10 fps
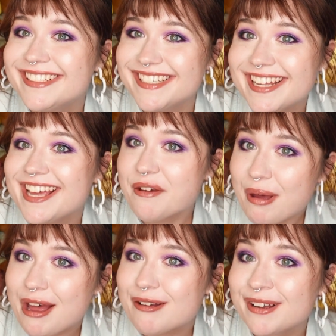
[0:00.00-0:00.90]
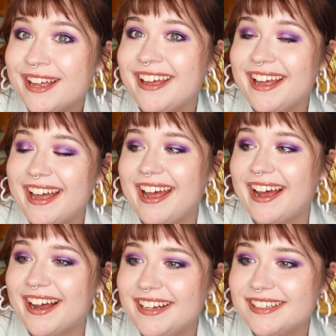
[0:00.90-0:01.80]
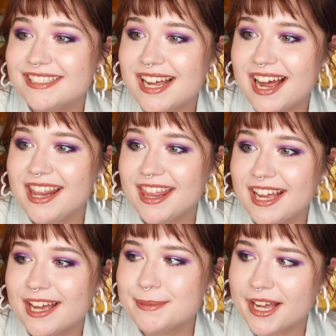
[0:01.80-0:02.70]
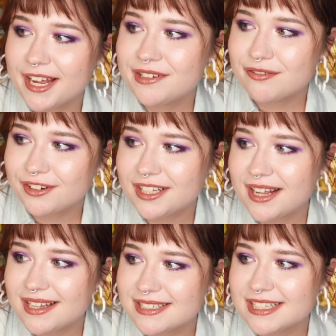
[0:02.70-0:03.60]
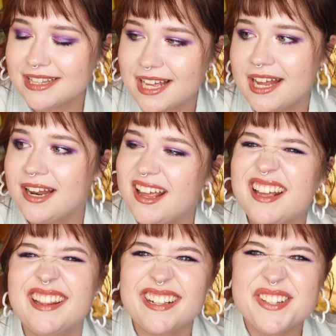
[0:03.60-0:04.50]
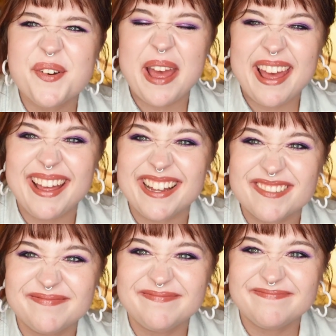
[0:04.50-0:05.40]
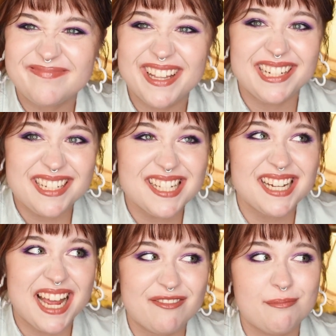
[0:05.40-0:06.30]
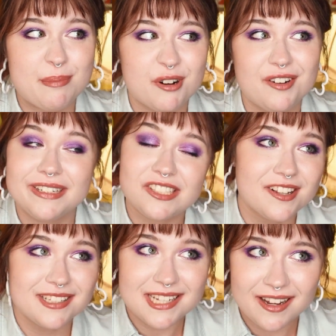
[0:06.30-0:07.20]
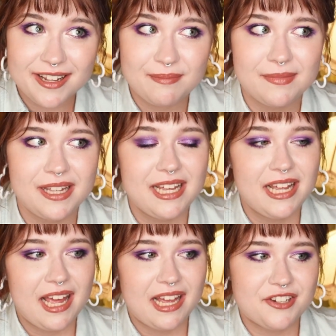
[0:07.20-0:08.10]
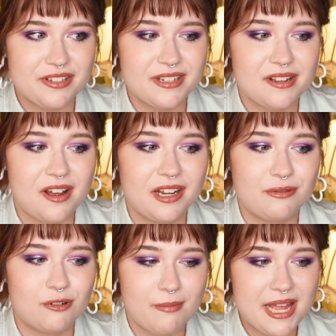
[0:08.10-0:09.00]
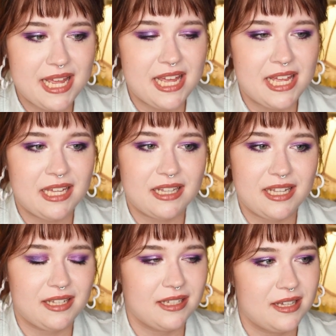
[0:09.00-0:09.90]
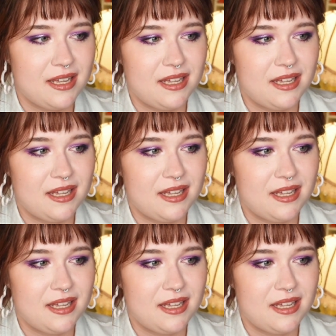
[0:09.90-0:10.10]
to keep up. And I think I'm kind of realizing that that's okay. Like it doesn't have to be perfect all the time. Just as long as we're making like